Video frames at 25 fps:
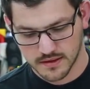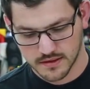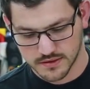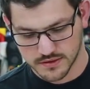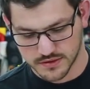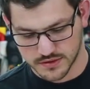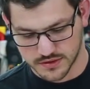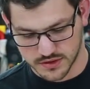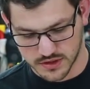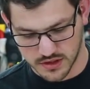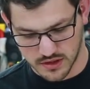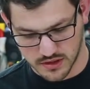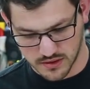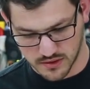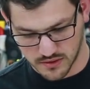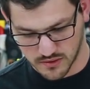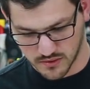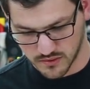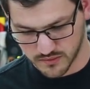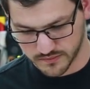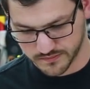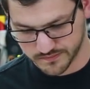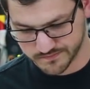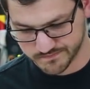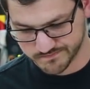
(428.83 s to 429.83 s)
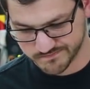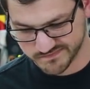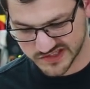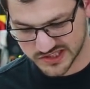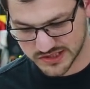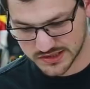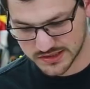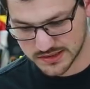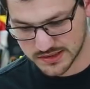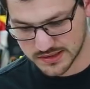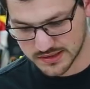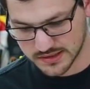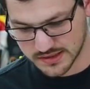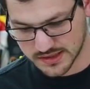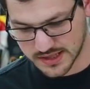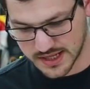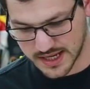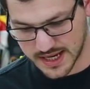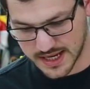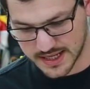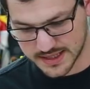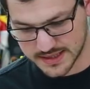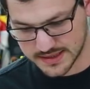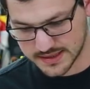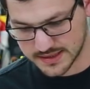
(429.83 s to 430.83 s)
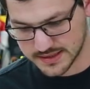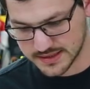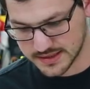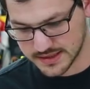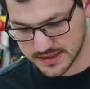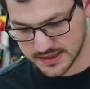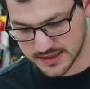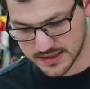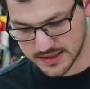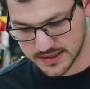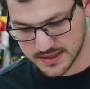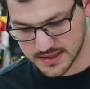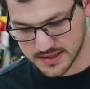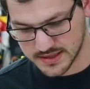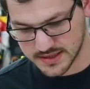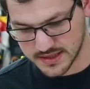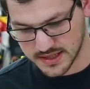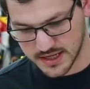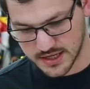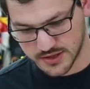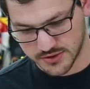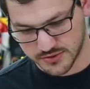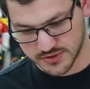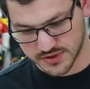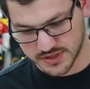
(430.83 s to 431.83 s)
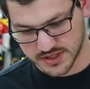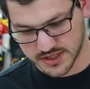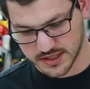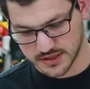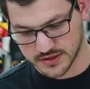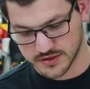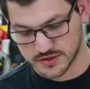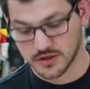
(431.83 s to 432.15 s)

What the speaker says: So, that is interesting.